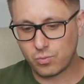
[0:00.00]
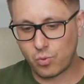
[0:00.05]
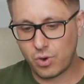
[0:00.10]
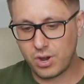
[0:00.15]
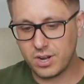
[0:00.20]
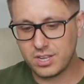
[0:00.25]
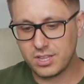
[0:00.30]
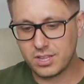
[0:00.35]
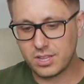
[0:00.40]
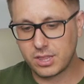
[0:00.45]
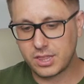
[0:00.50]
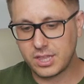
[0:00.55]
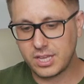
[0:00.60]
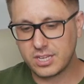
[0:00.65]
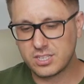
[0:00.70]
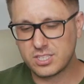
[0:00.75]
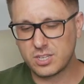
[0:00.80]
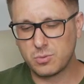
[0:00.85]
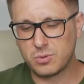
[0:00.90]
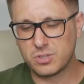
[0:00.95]
one of the
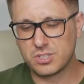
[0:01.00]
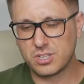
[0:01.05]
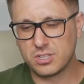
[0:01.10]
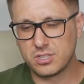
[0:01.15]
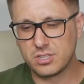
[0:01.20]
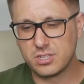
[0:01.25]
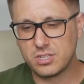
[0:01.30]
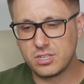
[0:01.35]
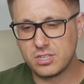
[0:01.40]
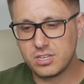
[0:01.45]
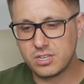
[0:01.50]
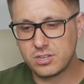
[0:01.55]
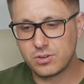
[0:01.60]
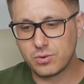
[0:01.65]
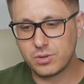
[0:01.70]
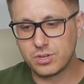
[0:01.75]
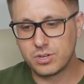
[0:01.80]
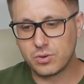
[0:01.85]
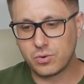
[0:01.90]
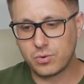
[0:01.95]
things that was a
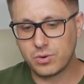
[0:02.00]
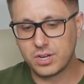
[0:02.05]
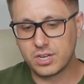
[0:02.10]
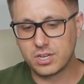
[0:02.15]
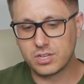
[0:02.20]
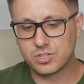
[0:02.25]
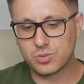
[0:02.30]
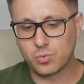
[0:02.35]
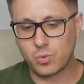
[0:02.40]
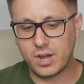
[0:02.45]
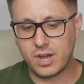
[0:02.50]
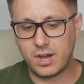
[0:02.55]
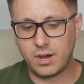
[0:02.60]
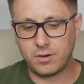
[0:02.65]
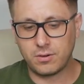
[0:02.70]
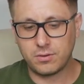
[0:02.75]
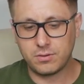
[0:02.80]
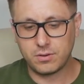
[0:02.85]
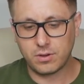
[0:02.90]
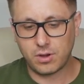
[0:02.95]
little annoying as
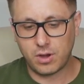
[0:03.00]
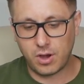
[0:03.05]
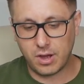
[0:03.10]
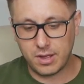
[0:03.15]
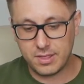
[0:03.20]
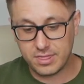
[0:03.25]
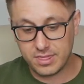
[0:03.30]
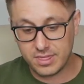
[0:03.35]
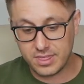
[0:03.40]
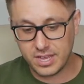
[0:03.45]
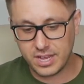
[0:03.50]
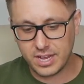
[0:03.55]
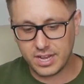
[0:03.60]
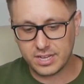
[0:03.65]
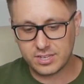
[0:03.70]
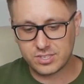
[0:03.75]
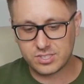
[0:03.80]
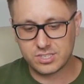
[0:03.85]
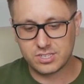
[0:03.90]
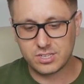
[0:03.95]
well on
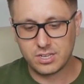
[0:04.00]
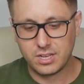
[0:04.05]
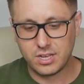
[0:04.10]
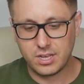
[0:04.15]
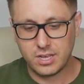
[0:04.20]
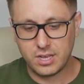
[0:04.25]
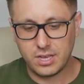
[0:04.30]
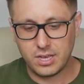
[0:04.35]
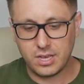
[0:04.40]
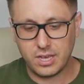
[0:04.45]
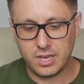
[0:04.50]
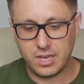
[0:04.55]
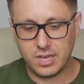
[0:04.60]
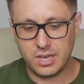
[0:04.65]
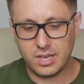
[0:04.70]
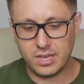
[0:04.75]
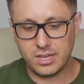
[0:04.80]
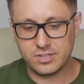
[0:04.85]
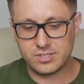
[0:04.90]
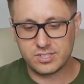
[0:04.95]
this
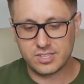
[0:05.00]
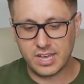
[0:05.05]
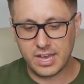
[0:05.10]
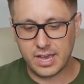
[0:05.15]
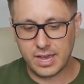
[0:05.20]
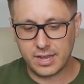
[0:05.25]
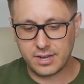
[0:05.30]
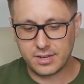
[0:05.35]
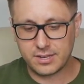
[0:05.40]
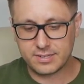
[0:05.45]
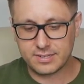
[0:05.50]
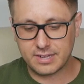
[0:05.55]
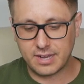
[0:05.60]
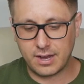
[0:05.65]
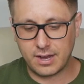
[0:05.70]
is that